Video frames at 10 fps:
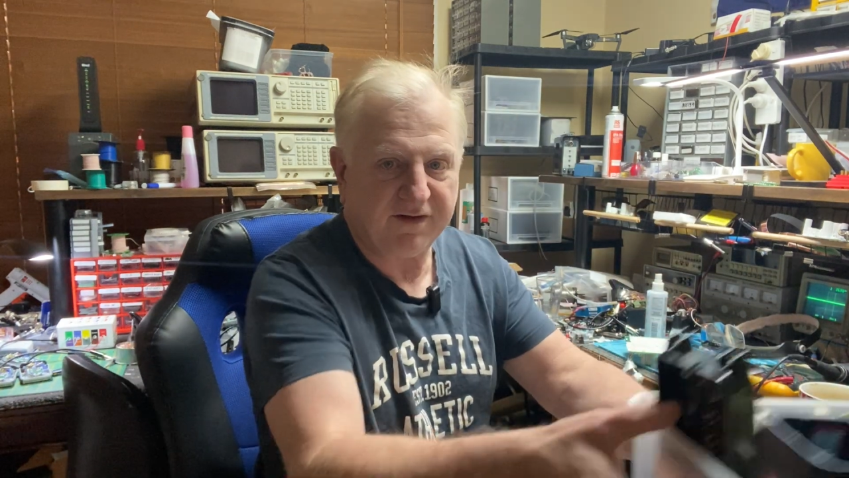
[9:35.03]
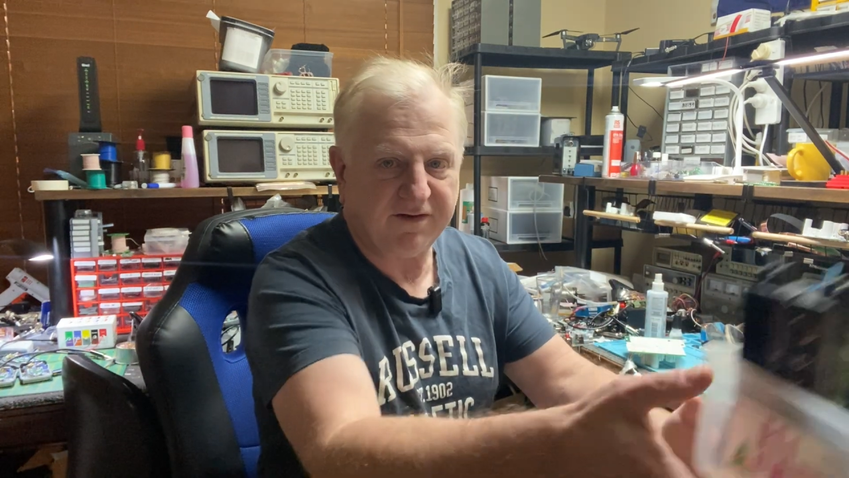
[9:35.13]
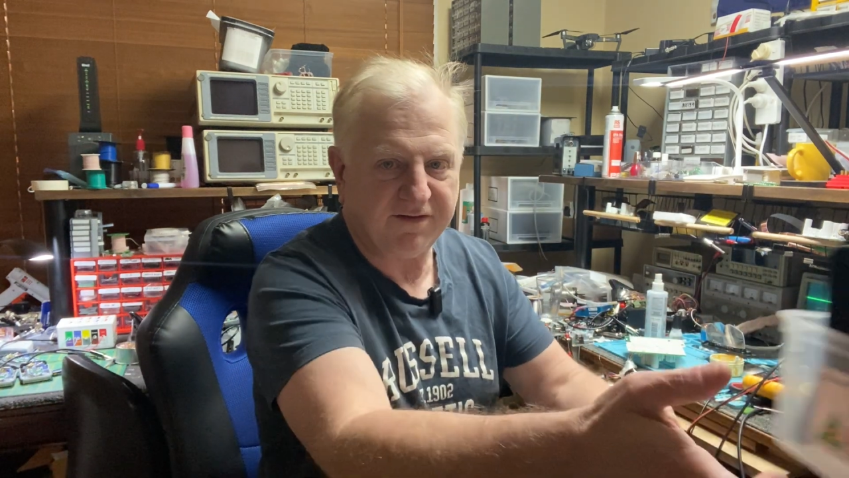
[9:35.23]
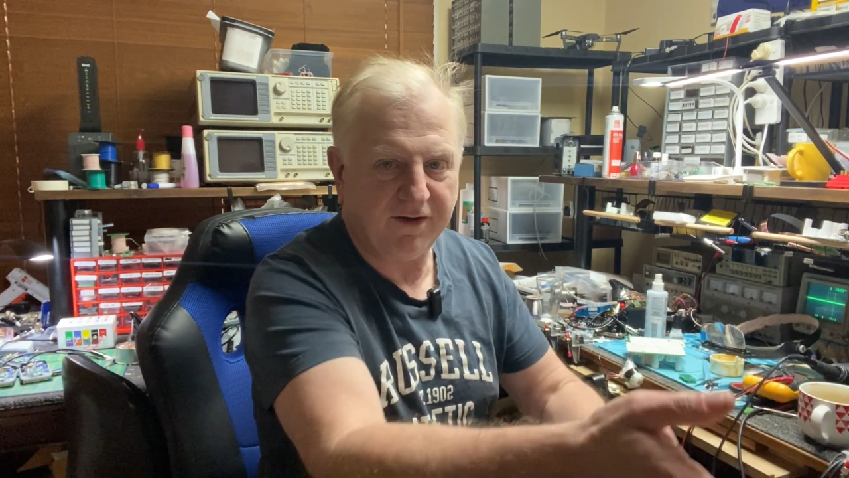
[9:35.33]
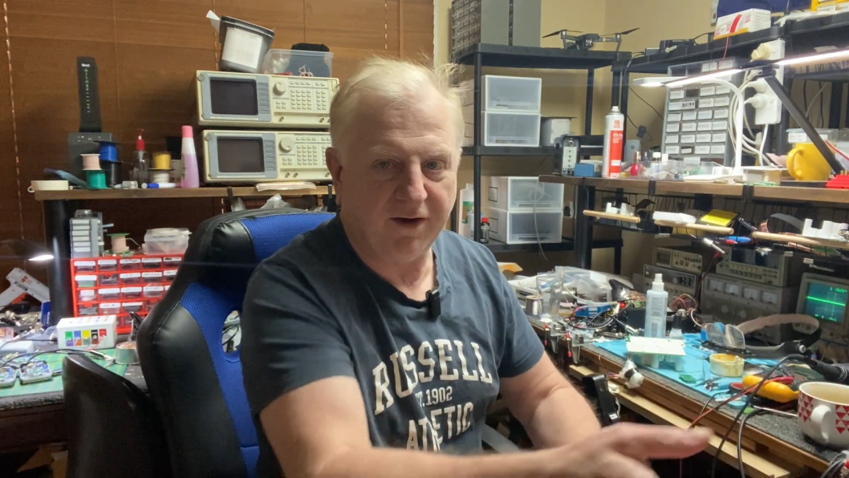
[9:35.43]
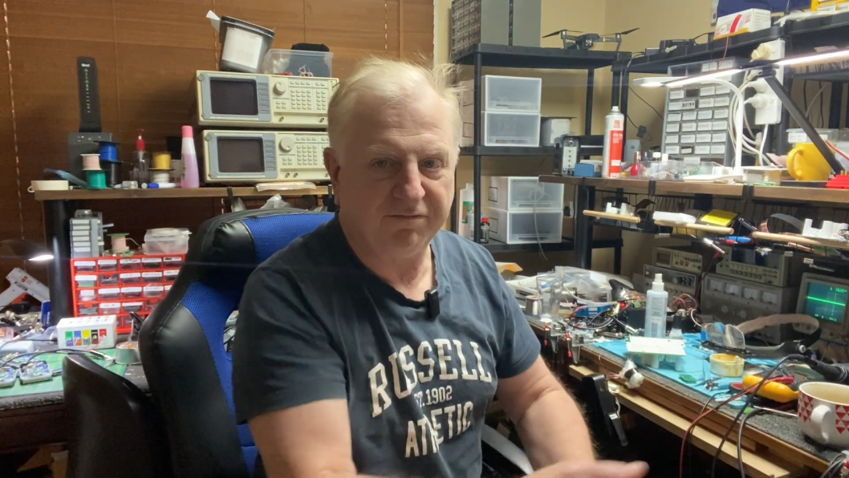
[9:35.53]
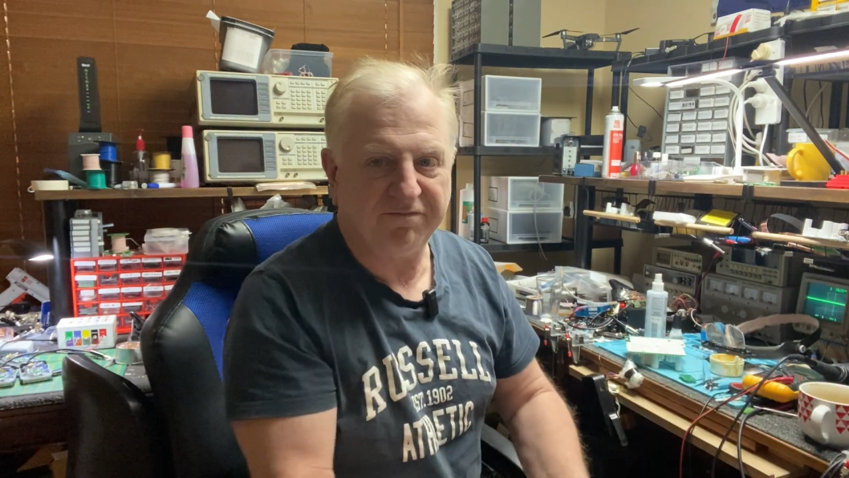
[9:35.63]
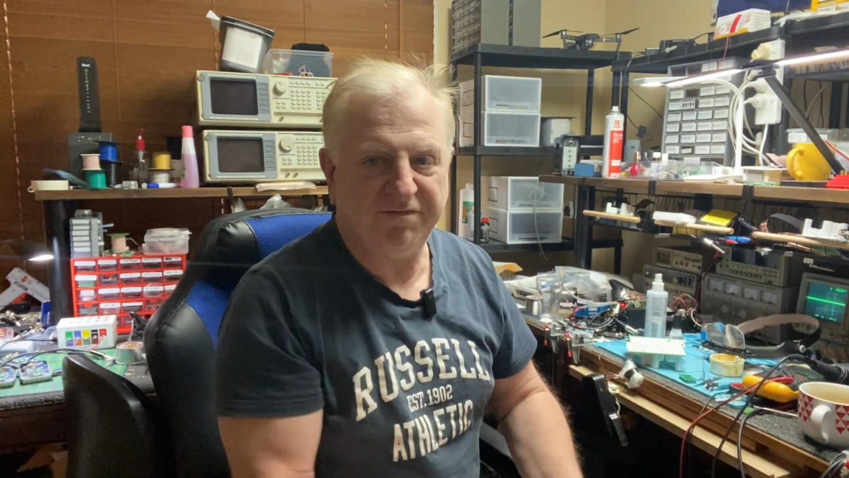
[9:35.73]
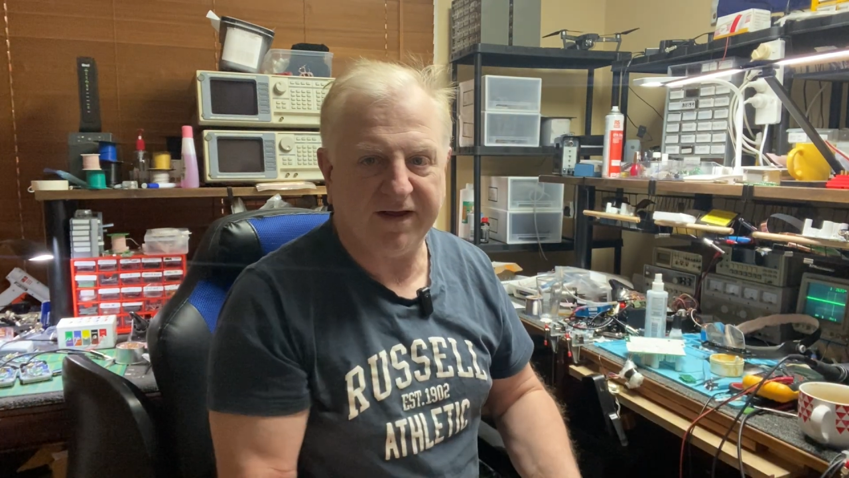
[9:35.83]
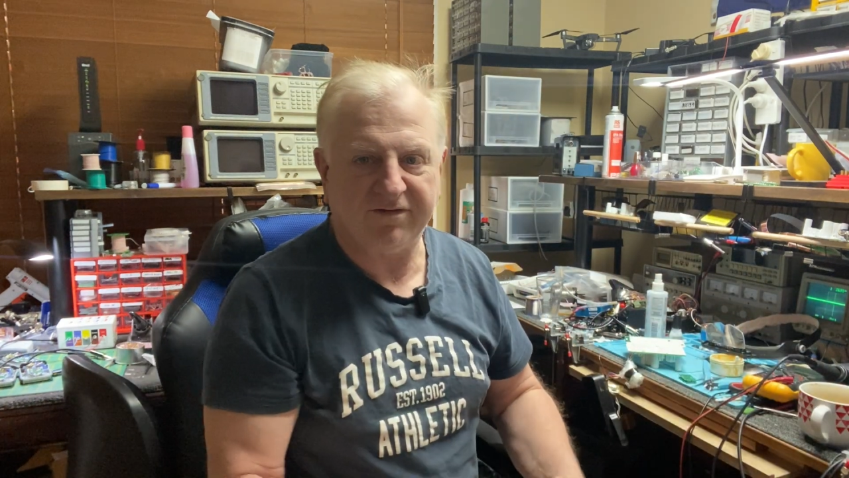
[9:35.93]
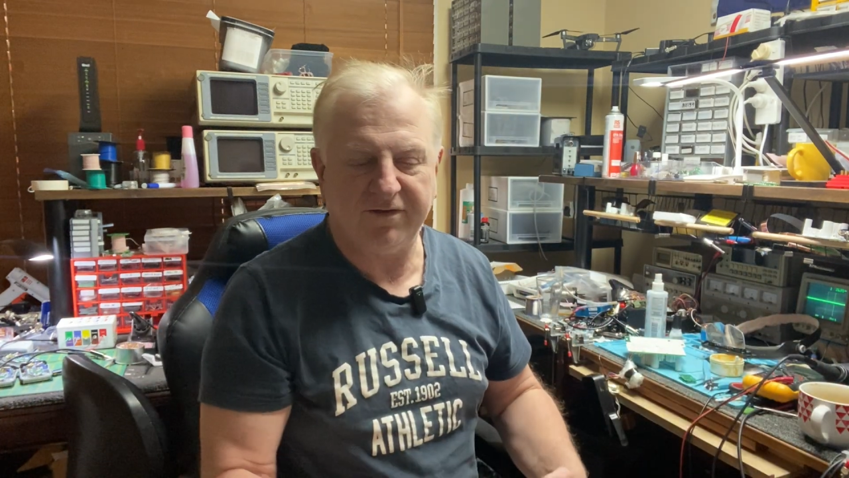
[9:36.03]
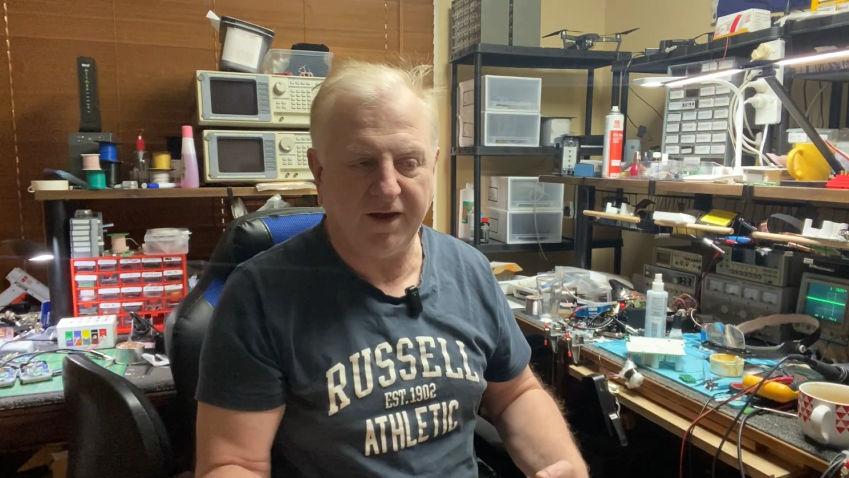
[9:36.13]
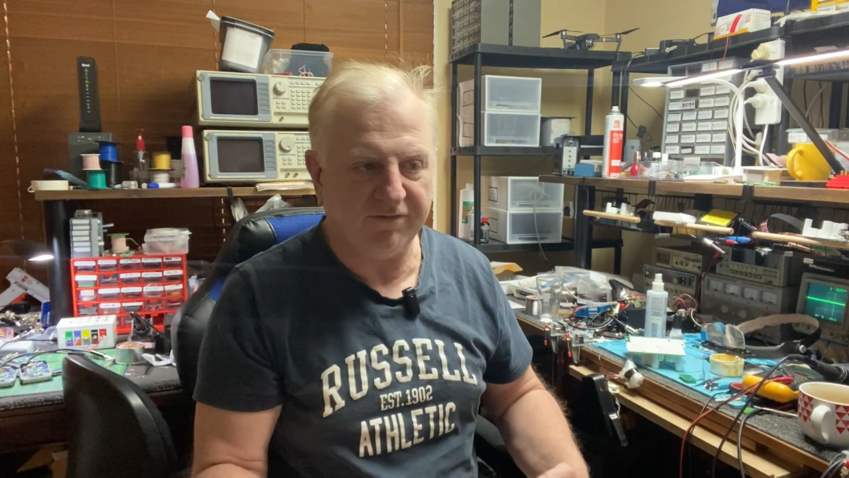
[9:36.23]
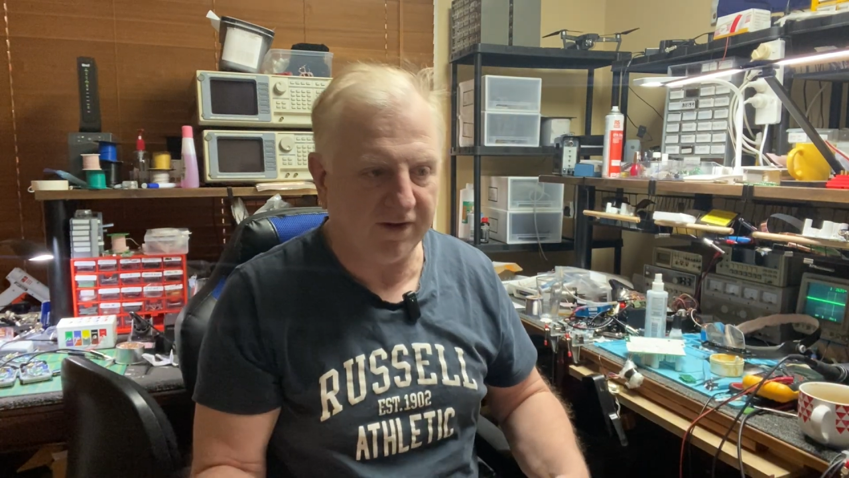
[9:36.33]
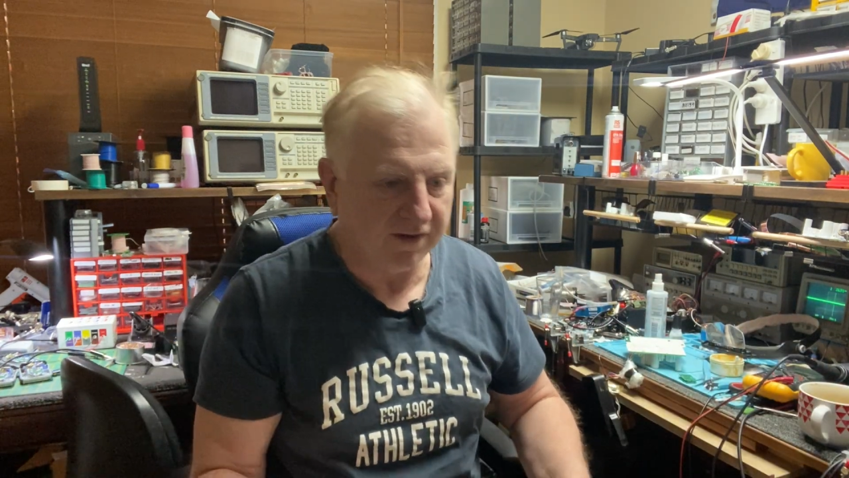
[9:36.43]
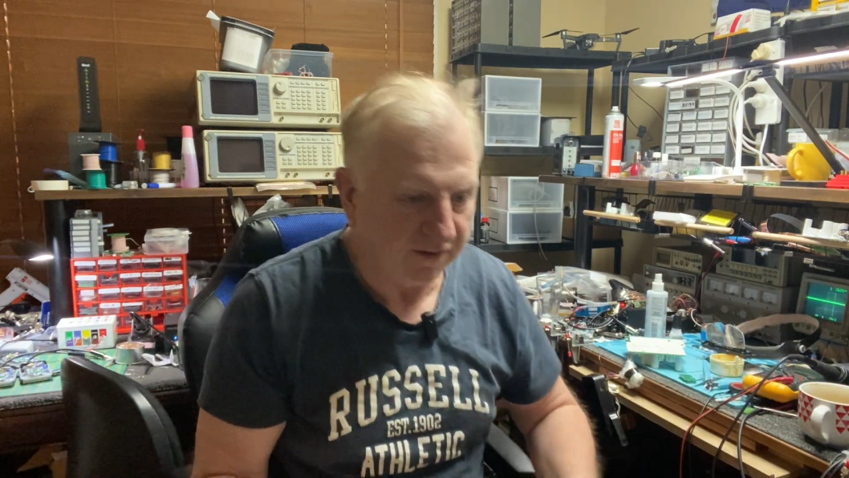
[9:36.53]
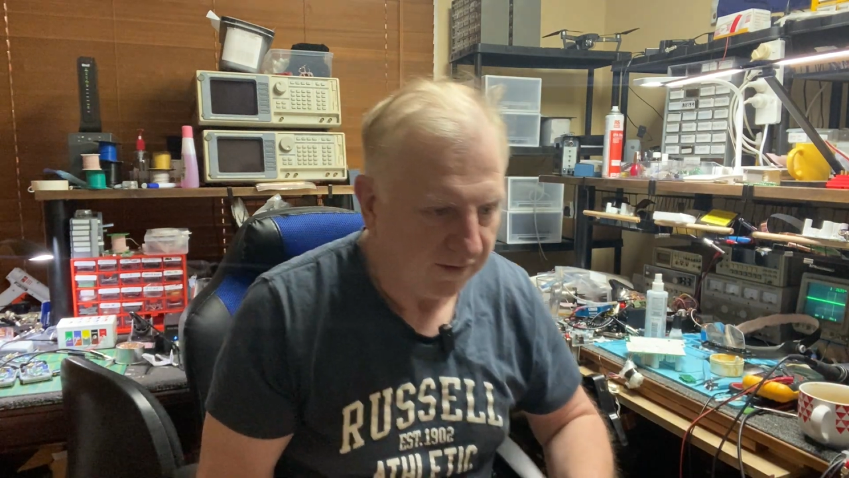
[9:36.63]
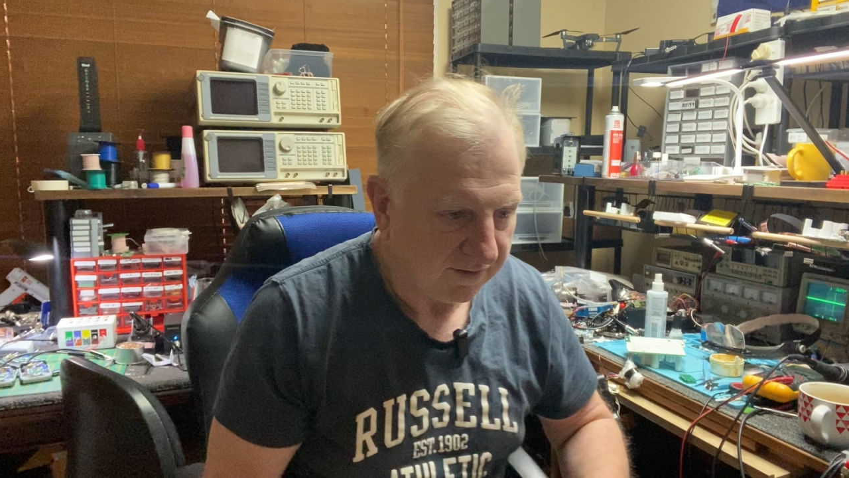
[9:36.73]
That's the thing I fixed yesterday.